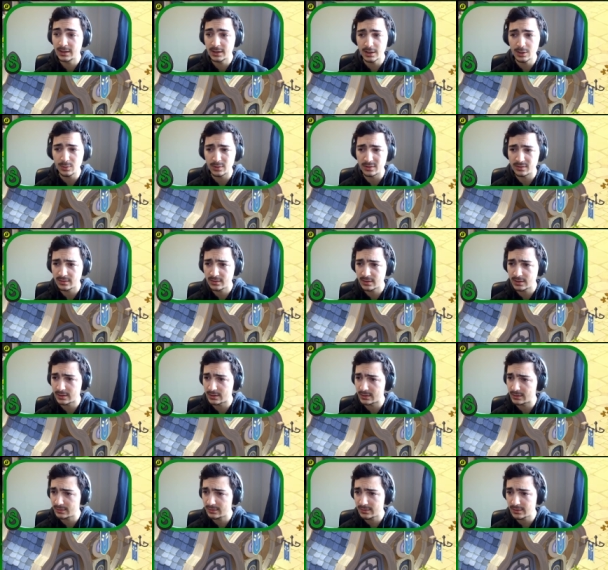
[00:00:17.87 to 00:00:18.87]
Anyways,
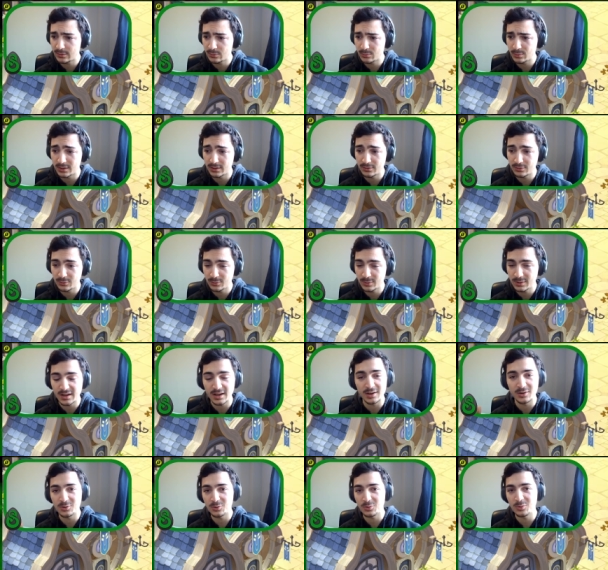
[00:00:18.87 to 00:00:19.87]
uh, let's get right into it.
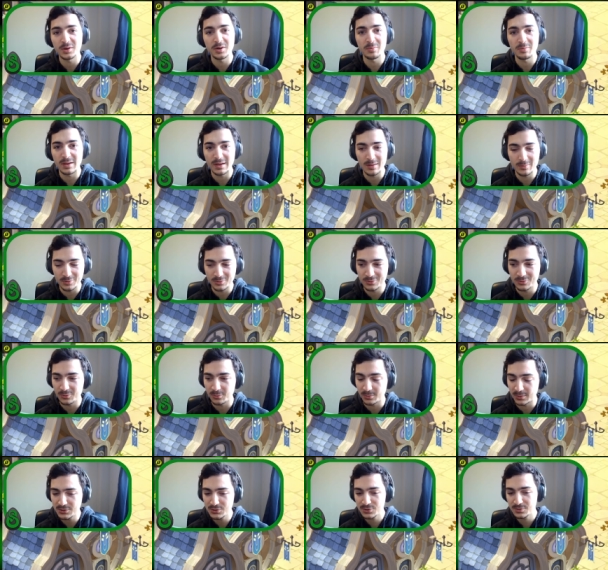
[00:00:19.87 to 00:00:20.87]
I don't want to babble too
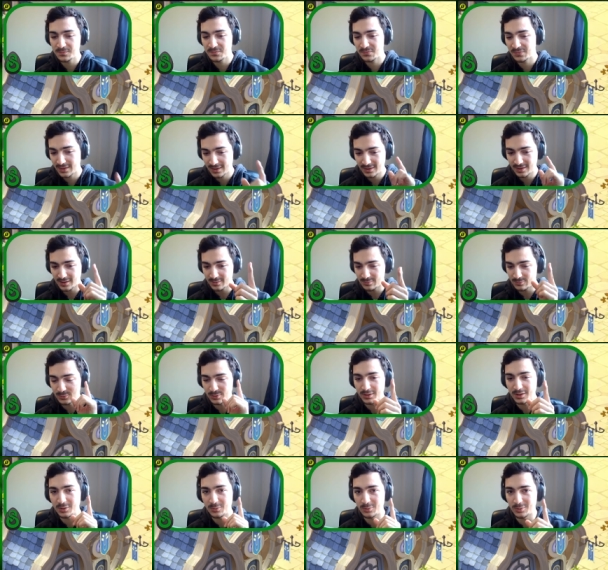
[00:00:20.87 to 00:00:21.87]
much. I'm
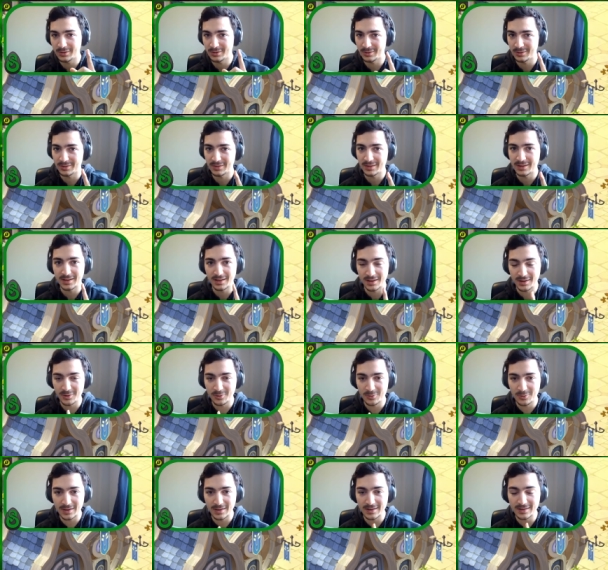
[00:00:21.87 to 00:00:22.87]
really working on that. I
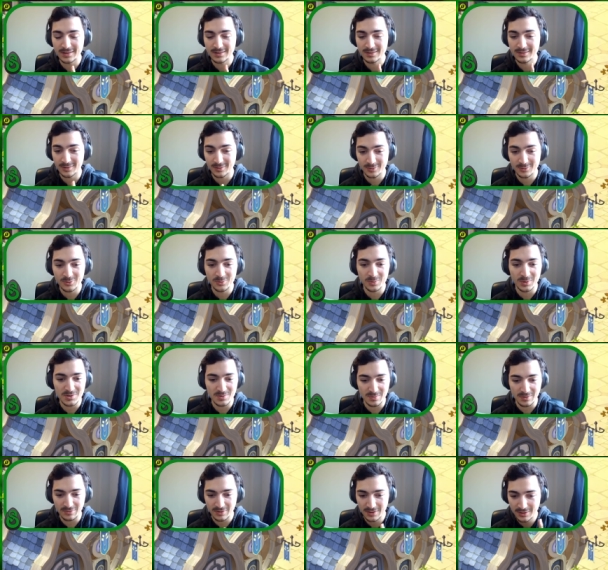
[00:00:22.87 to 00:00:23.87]
know I talk too
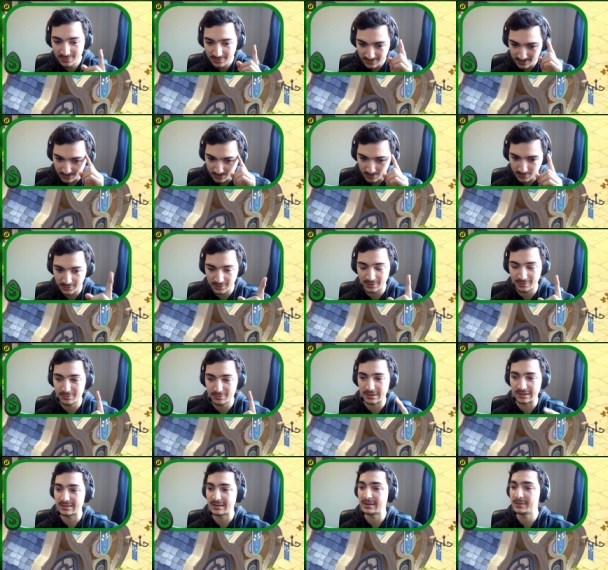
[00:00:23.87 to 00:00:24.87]
much in my videos, so we're going to
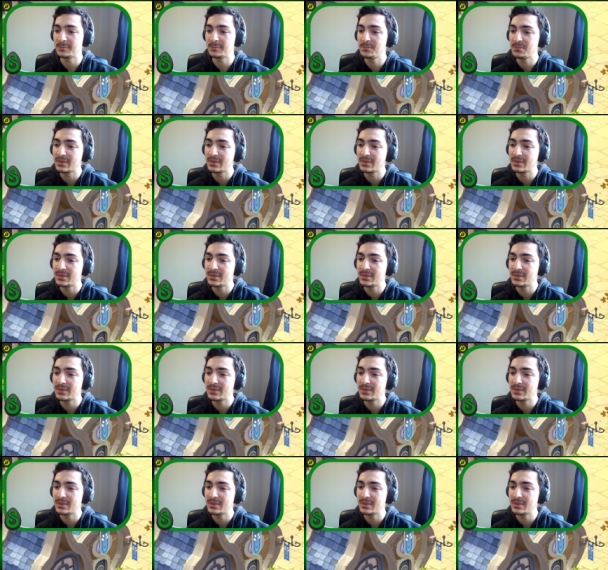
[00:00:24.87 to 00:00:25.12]
fix that.